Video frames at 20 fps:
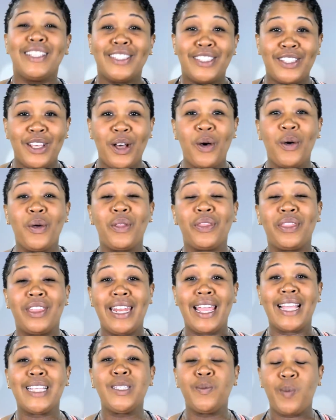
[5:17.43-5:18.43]
So the
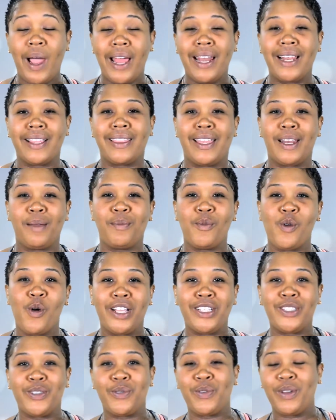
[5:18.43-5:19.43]
next product that I'm
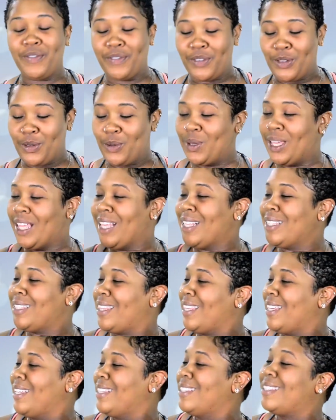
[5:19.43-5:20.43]
going to review is
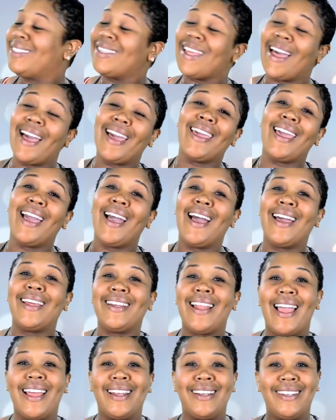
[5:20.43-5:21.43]
the
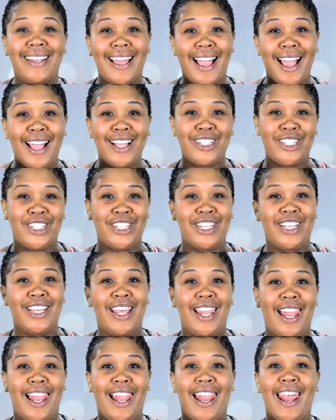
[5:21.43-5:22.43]
Saian
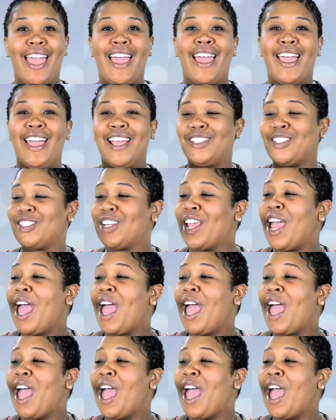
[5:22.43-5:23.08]
DASHA Lash.